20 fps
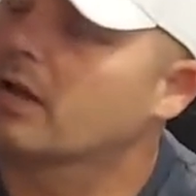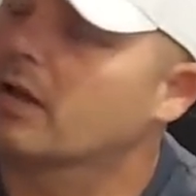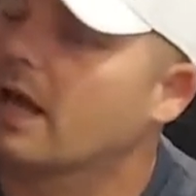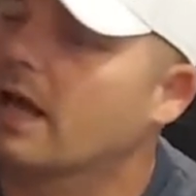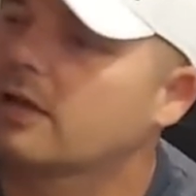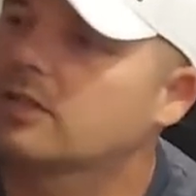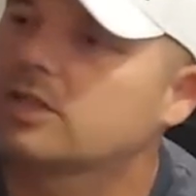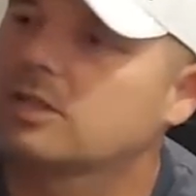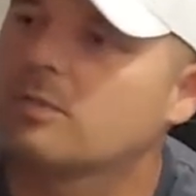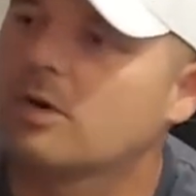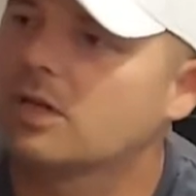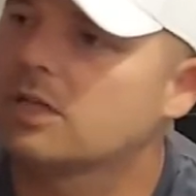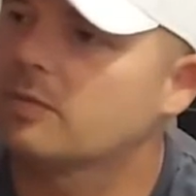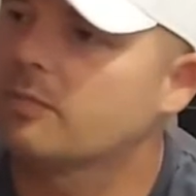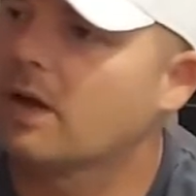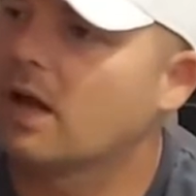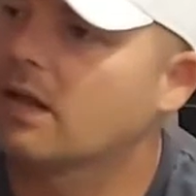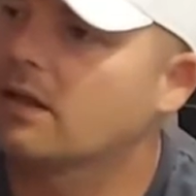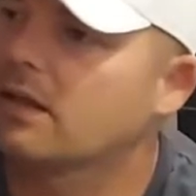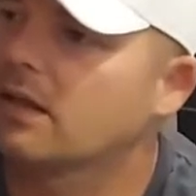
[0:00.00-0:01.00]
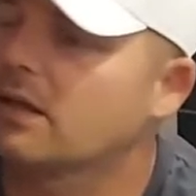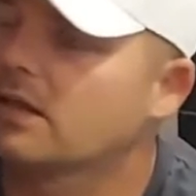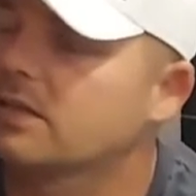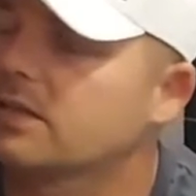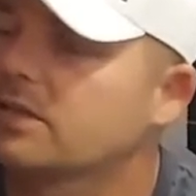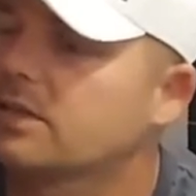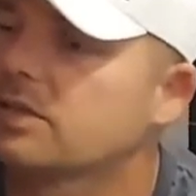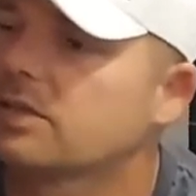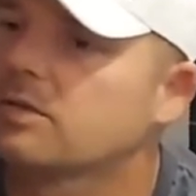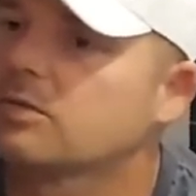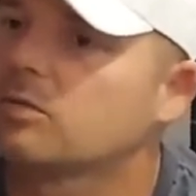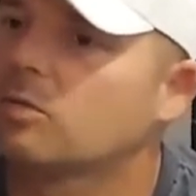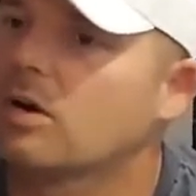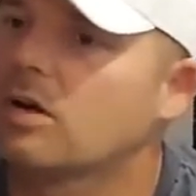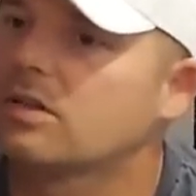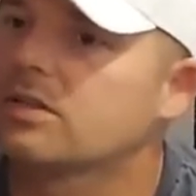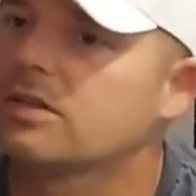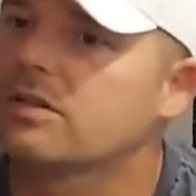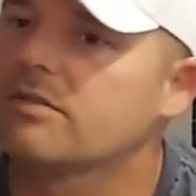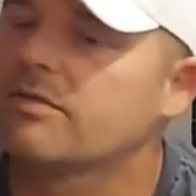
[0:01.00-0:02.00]
like so much about this
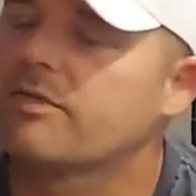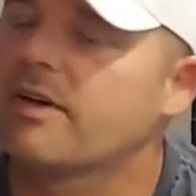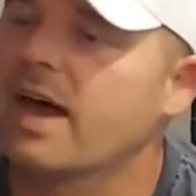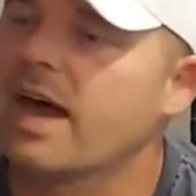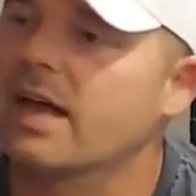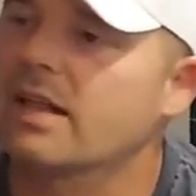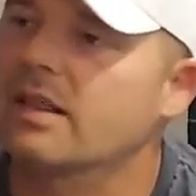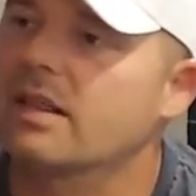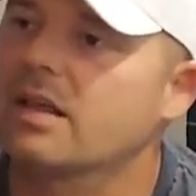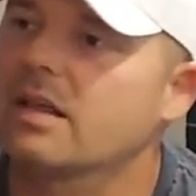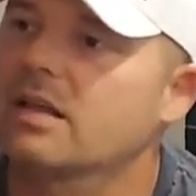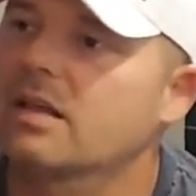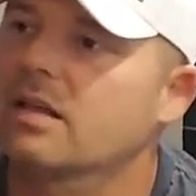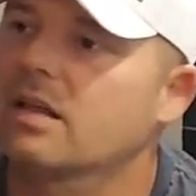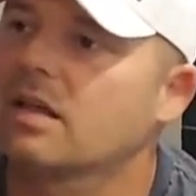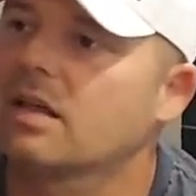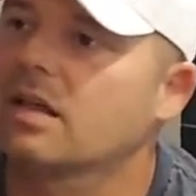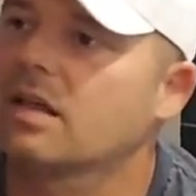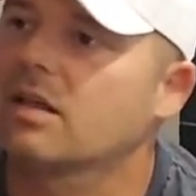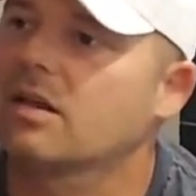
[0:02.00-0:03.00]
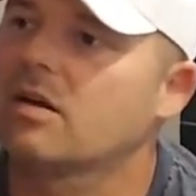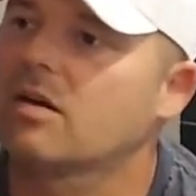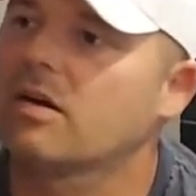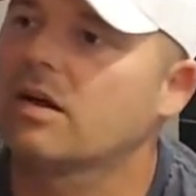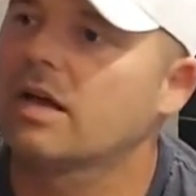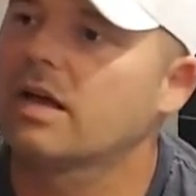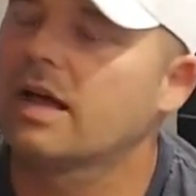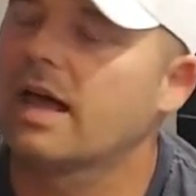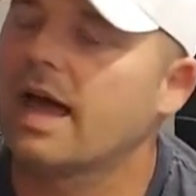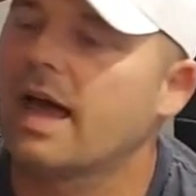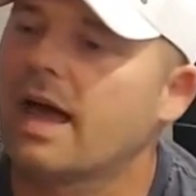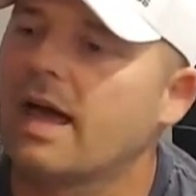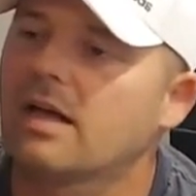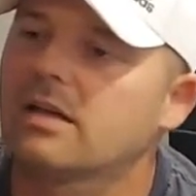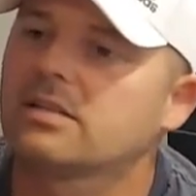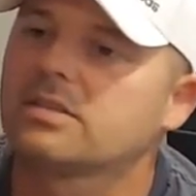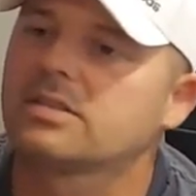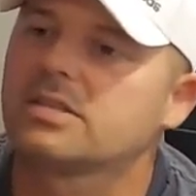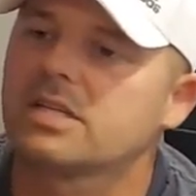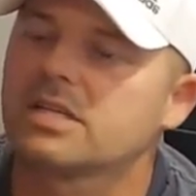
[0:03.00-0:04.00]
was the fact that, you know, it
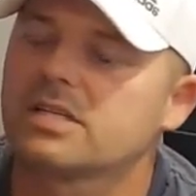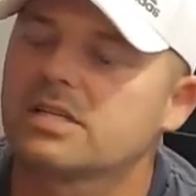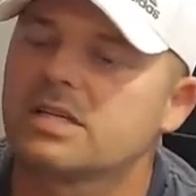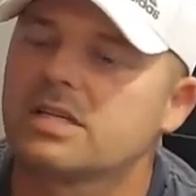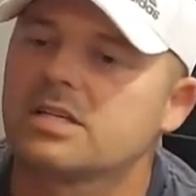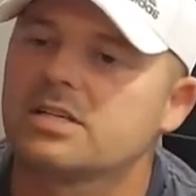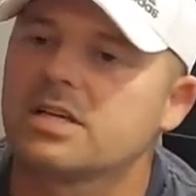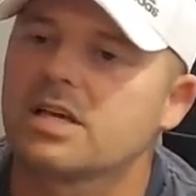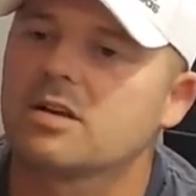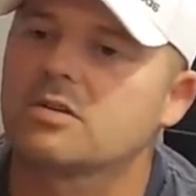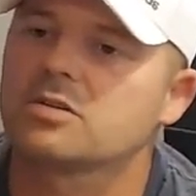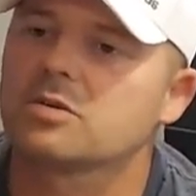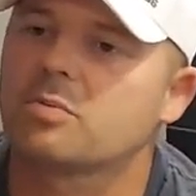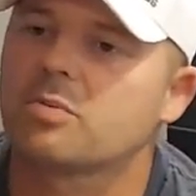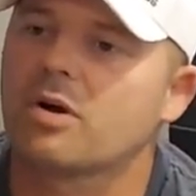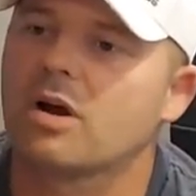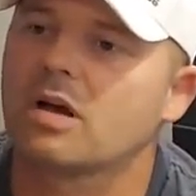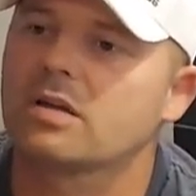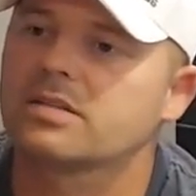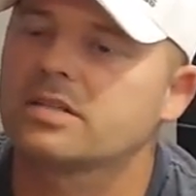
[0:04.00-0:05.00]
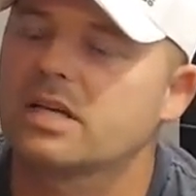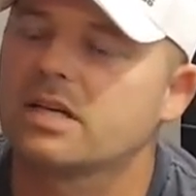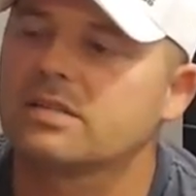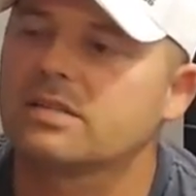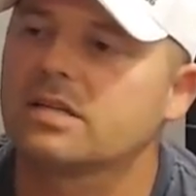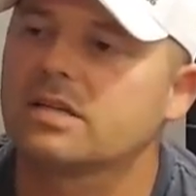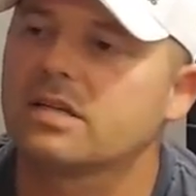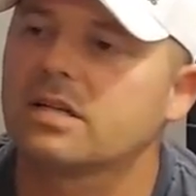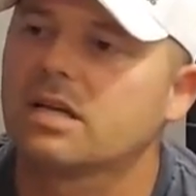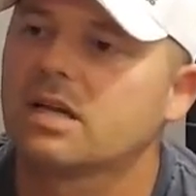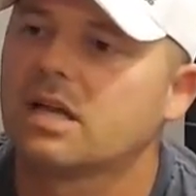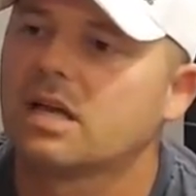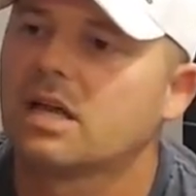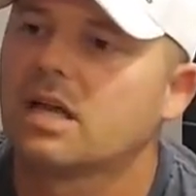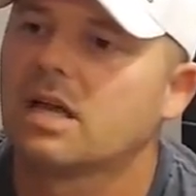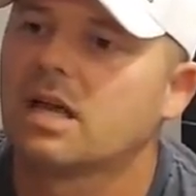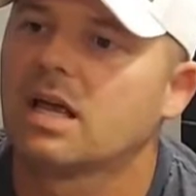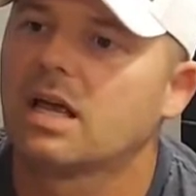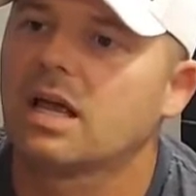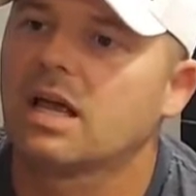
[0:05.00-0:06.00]
has 16 channels of processing,
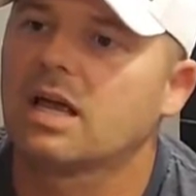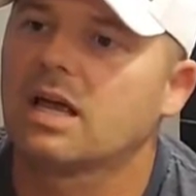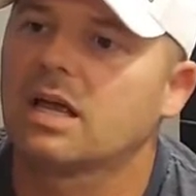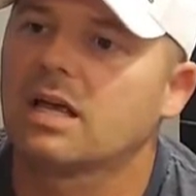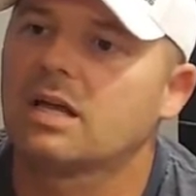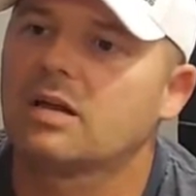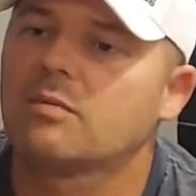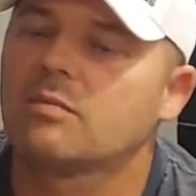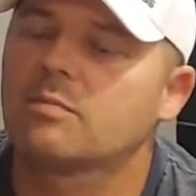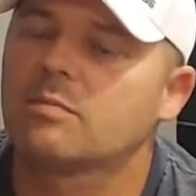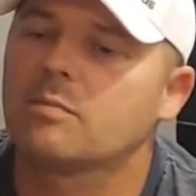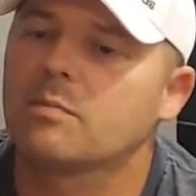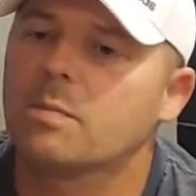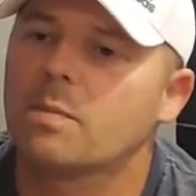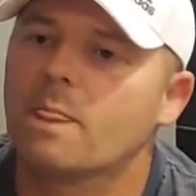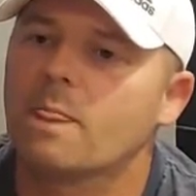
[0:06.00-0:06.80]
and